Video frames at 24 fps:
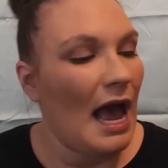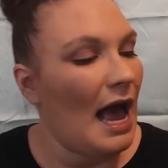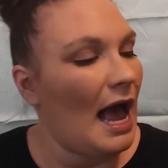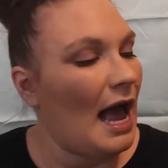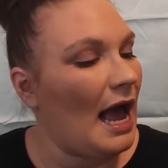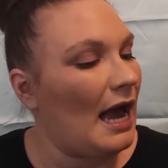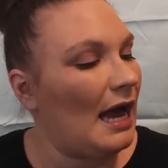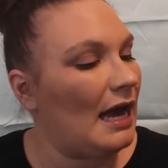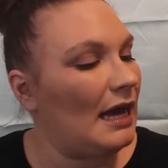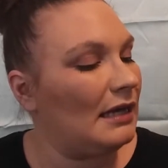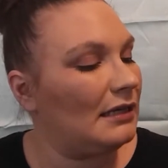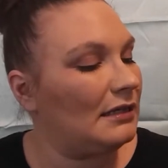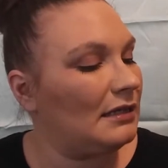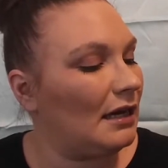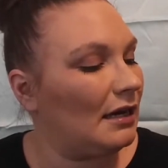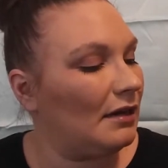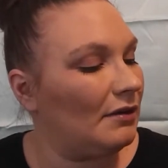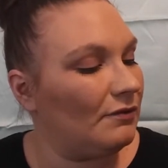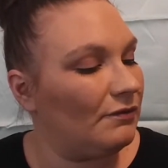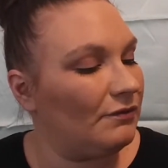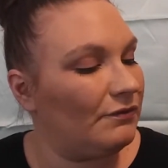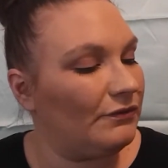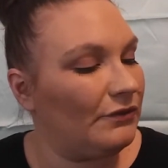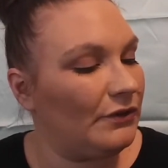And
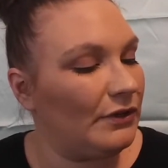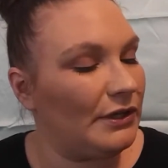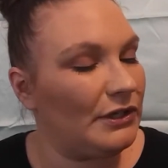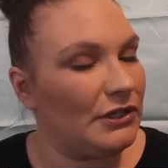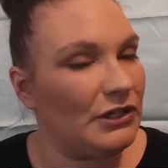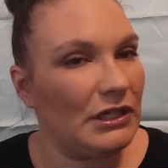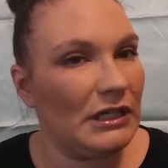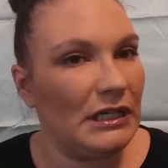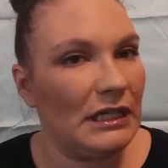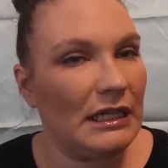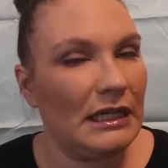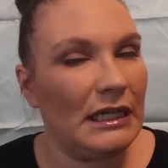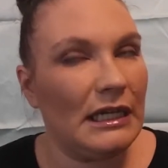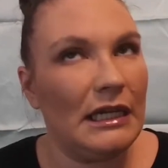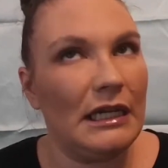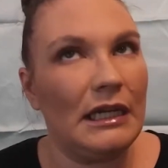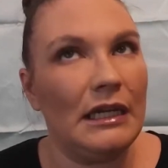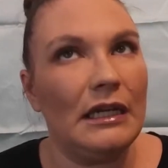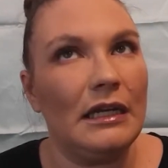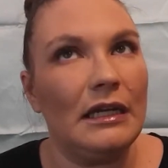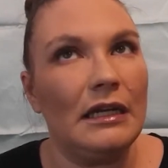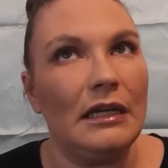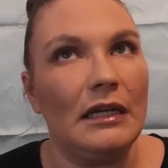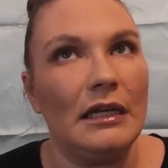
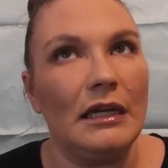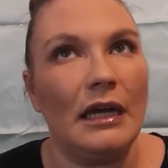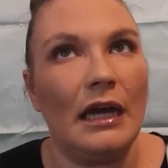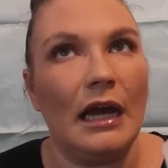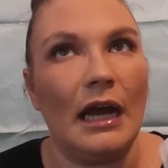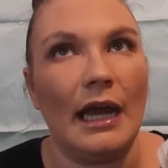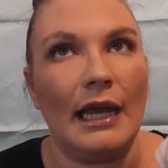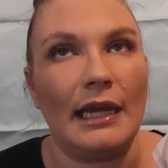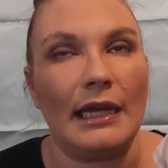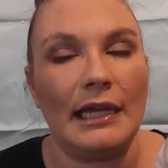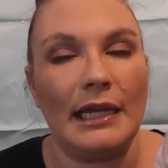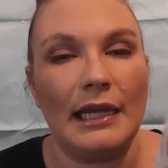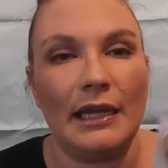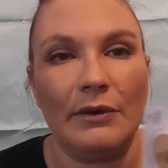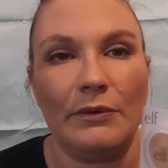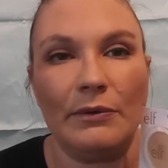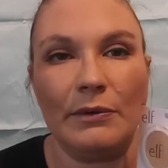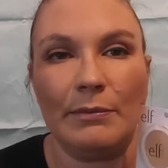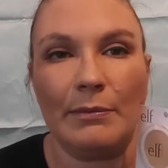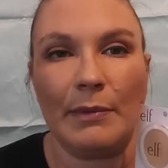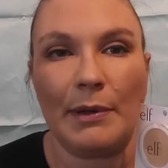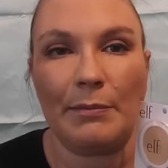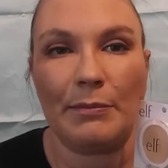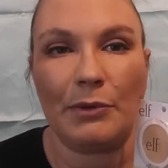unfortunately, I can't
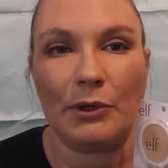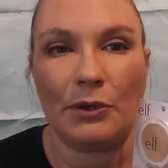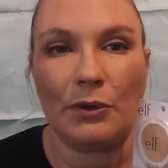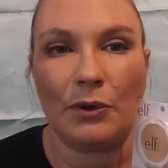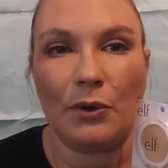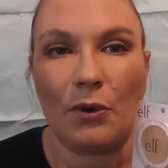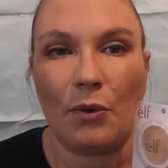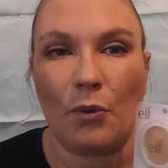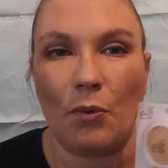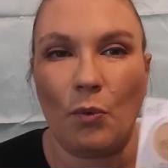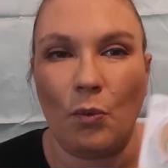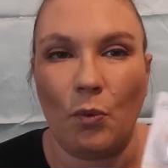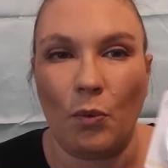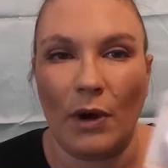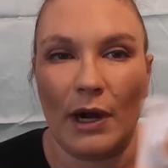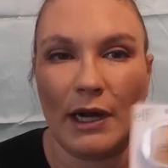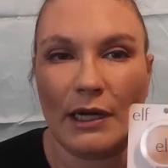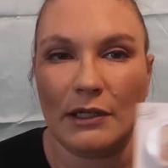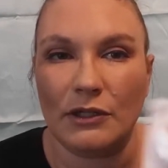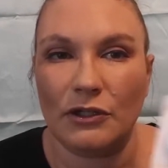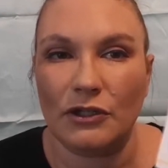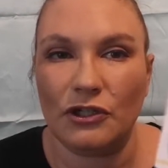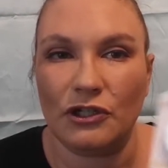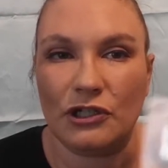remember
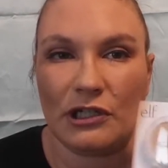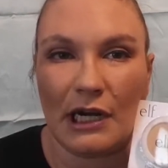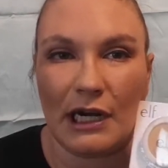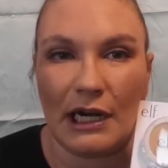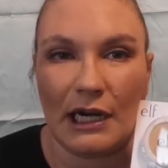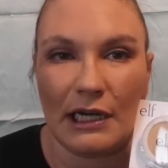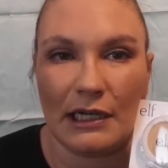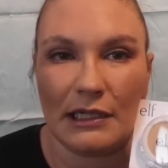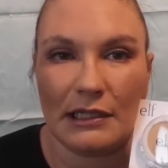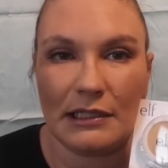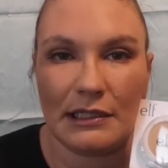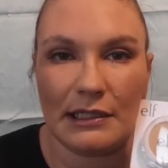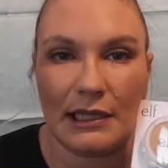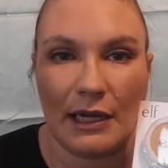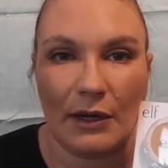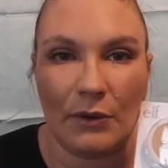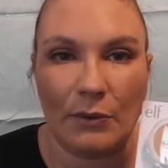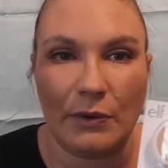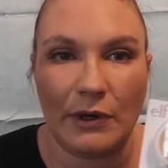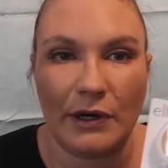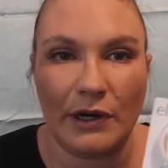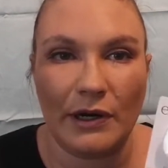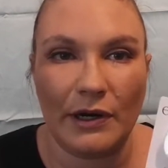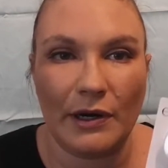what shades they
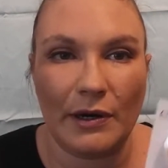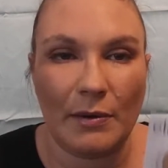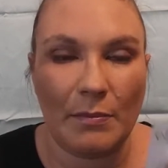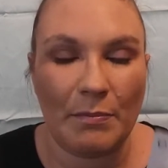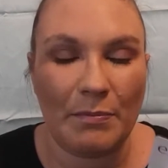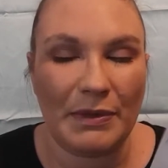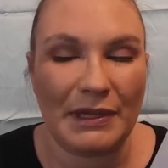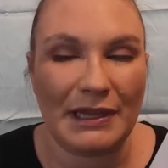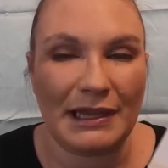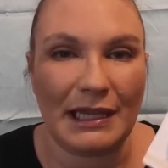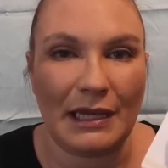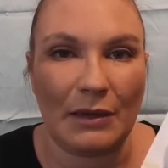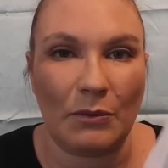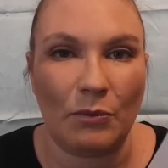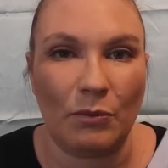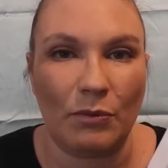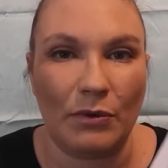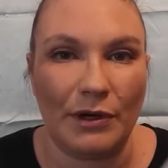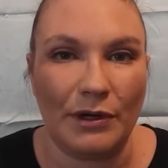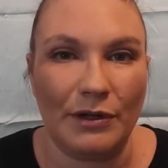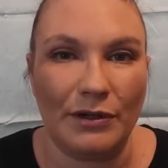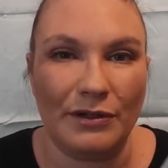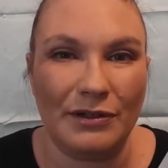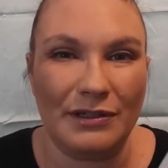were, but they
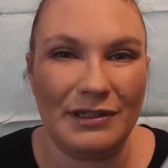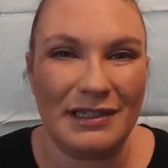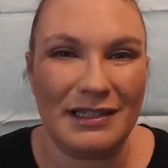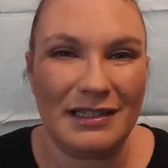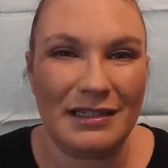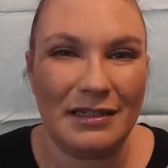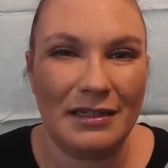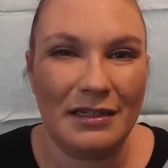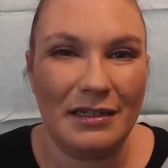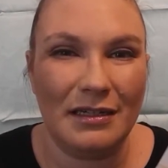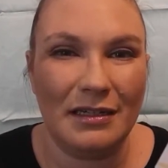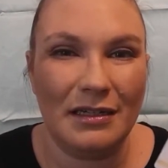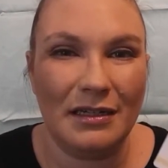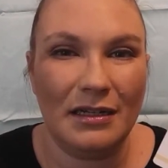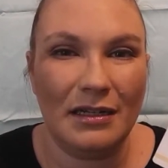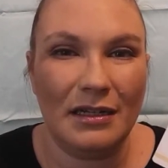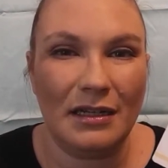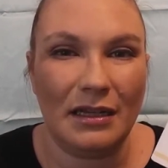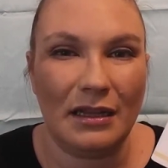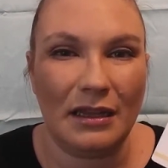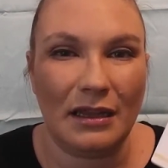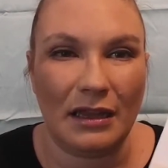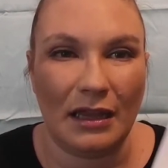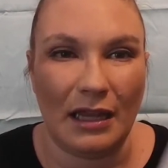weren't
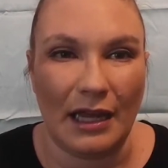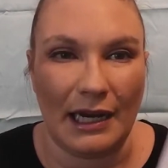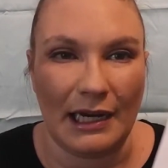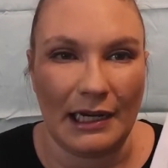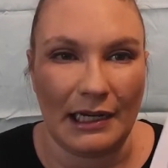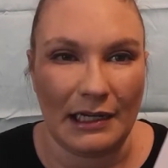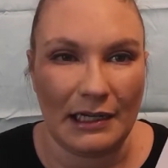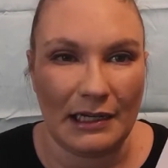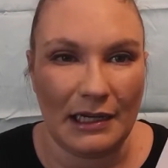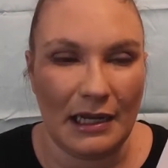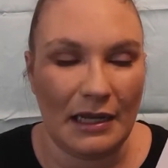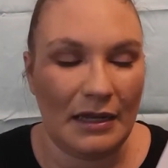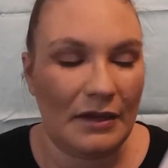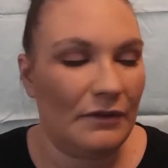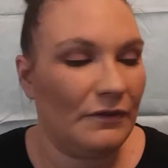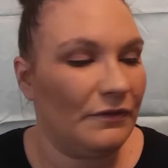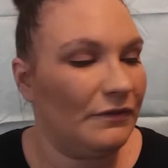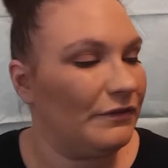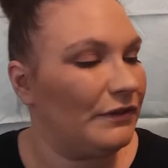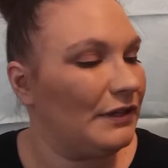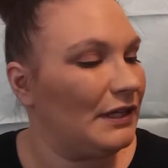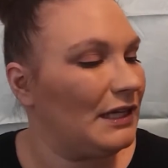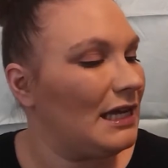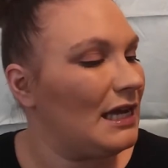light
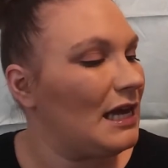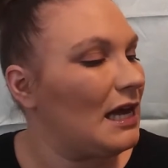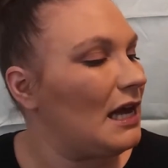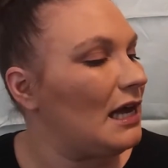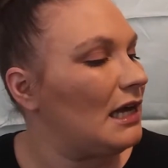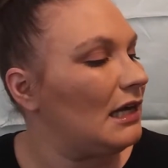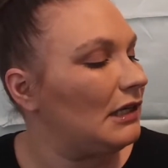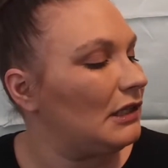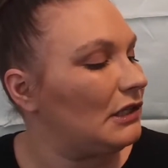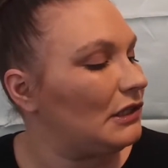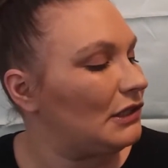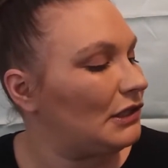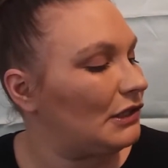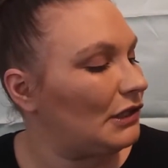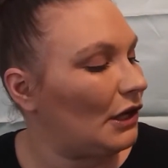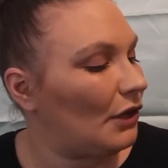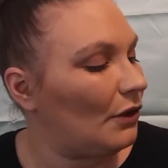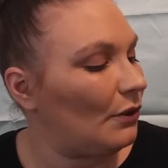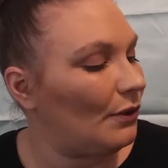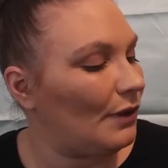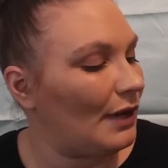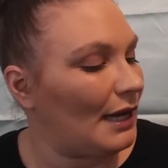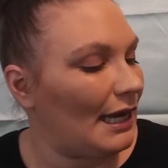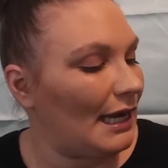enough.
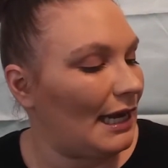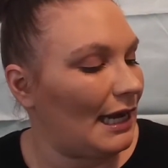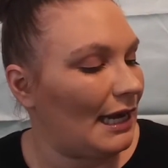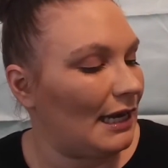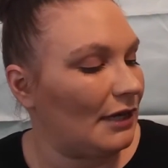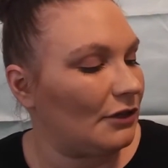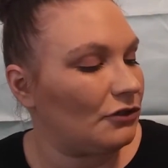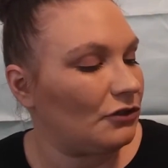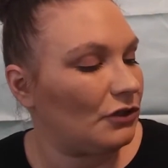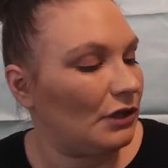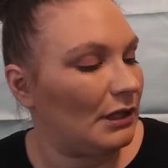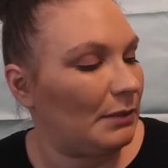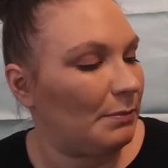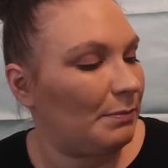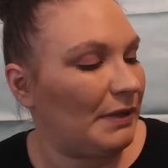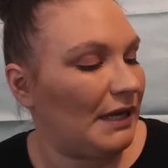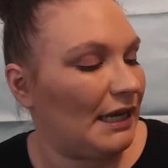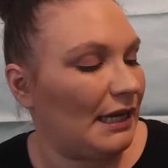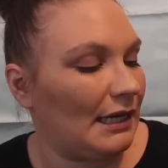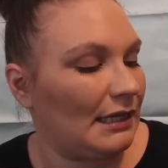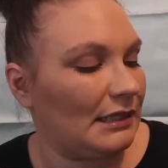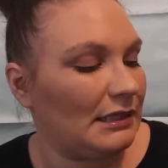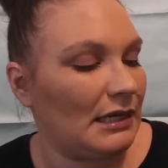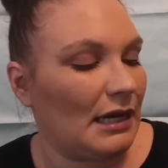So I actually
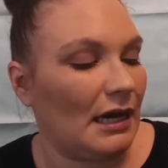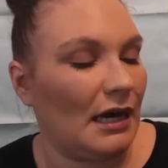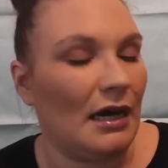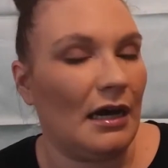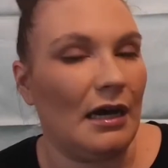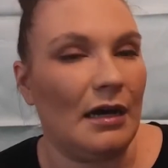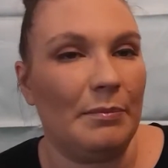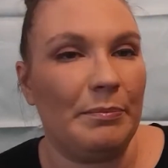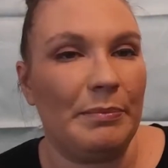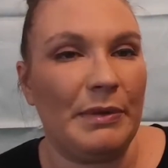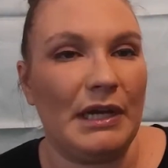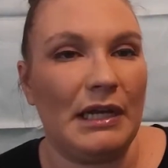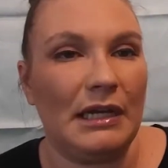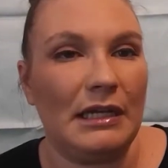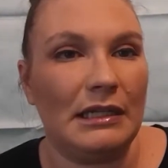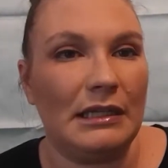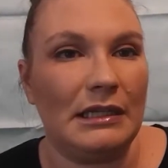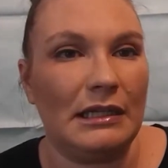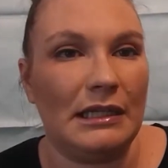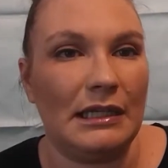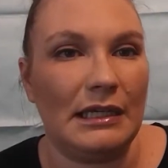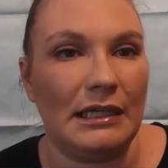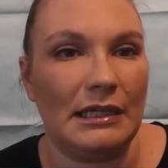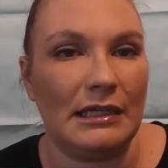picked up
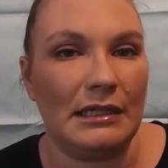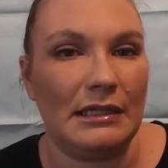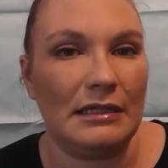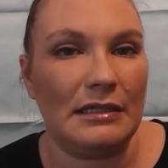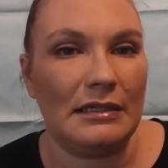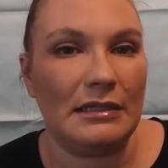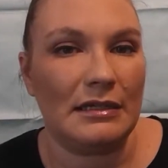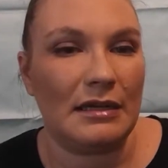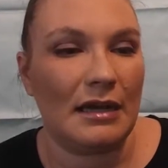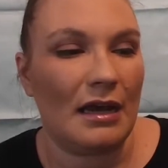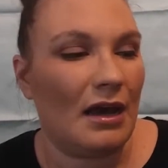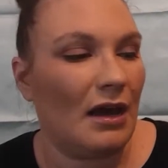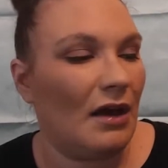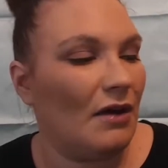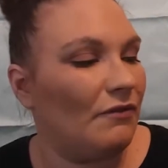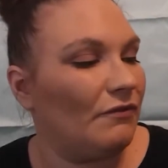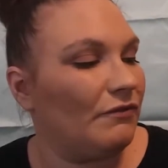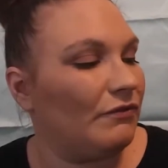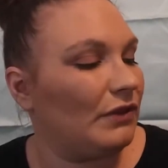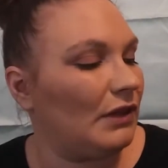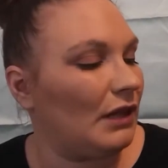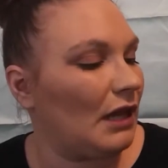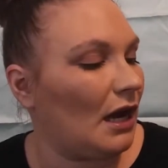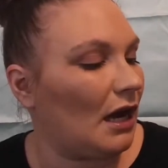this
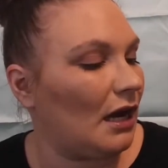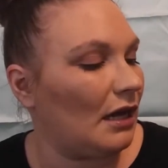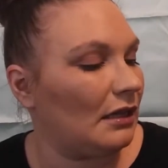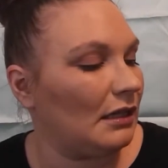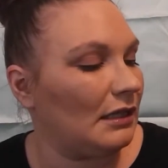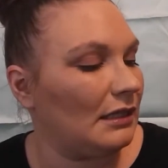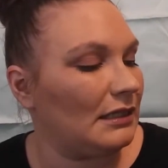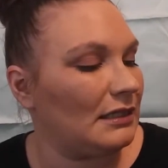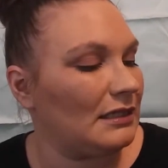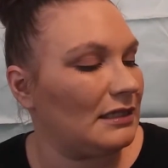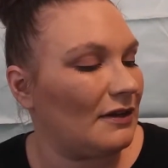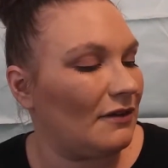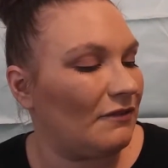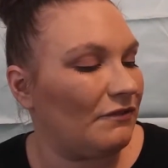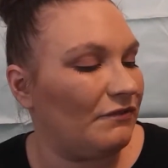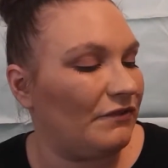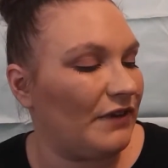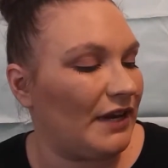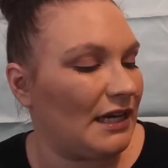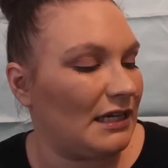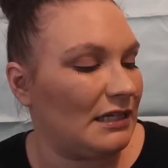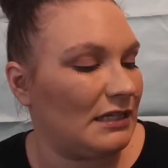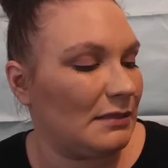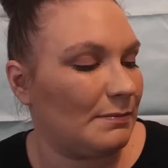Flawless
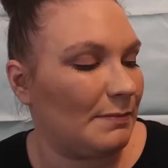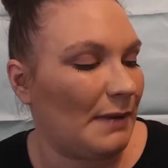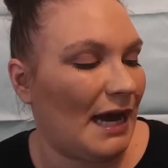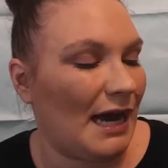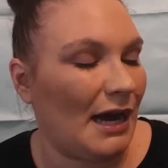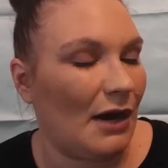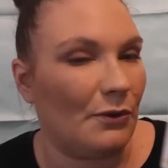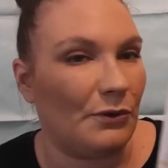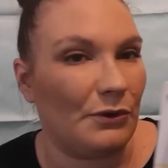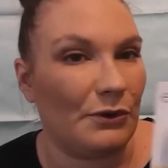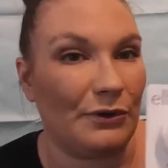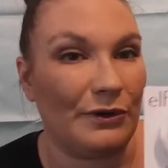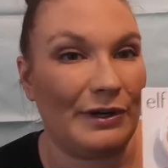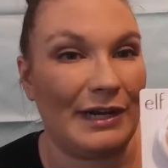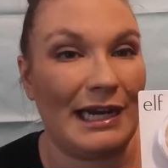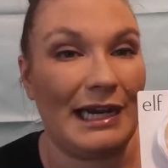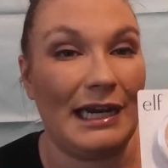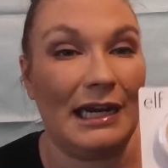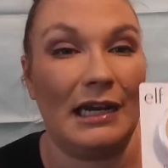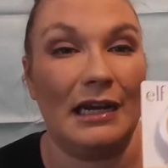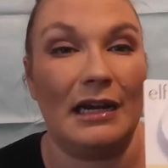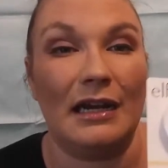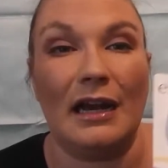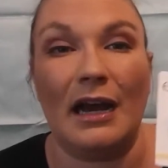Face Powder
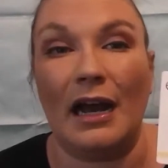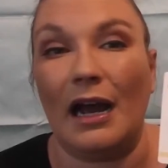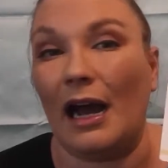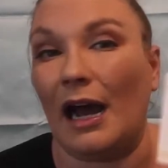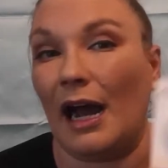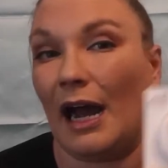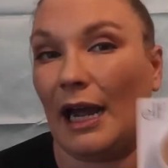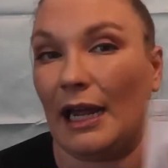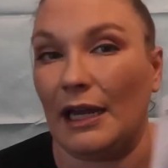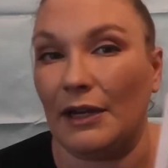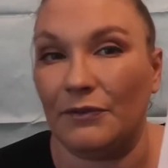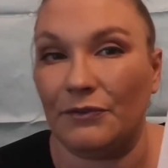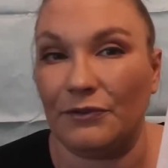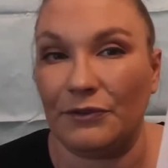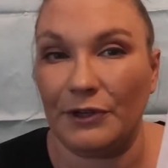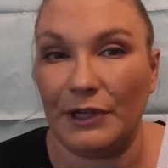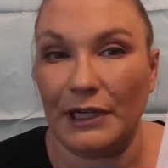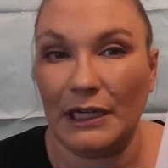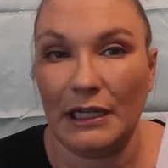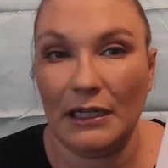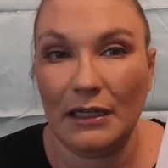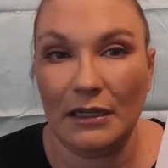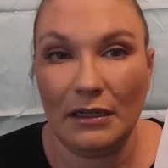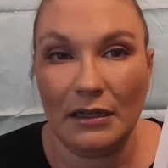in
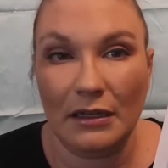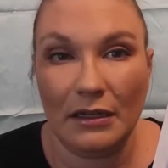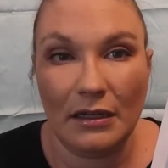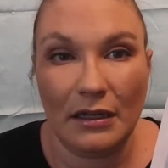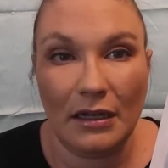Ivory,